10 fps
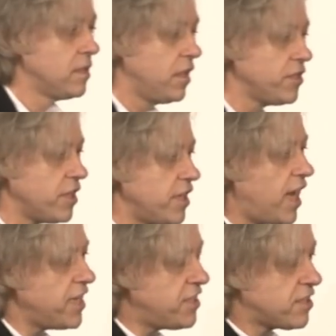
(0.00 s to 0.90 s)
on the
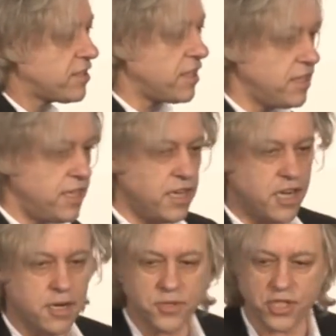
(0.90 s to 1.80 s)
night that Neil
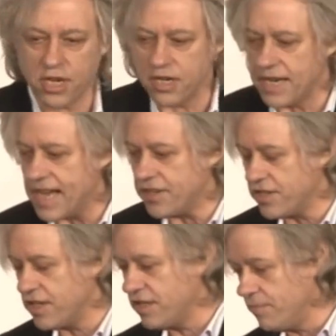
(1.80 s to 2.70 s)
Armstrong
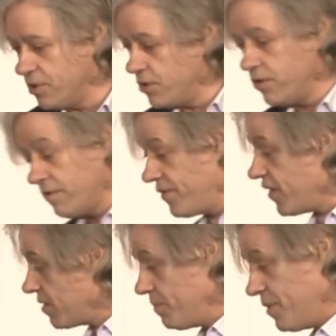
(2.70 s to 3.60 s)
landed on the moon, and
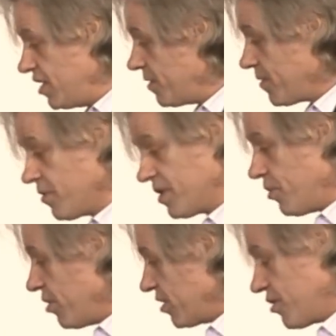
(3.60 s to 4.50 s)
fucking Peterborough was
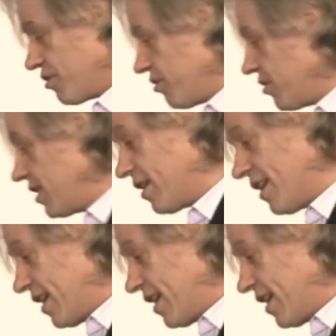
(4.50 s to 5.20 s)
more extraordinary than